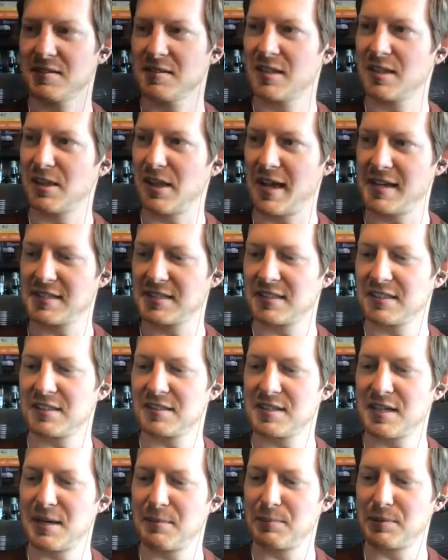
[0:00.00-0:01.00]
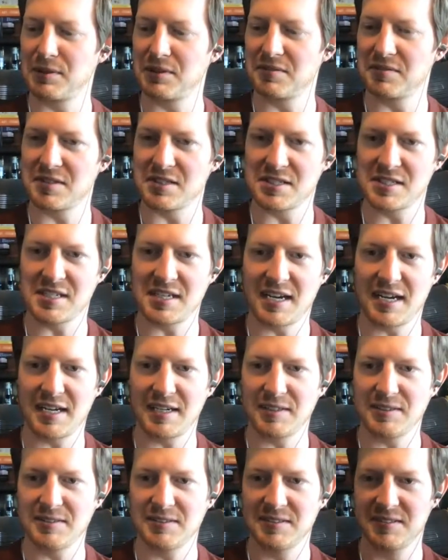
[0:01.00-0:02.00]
classic example of the style.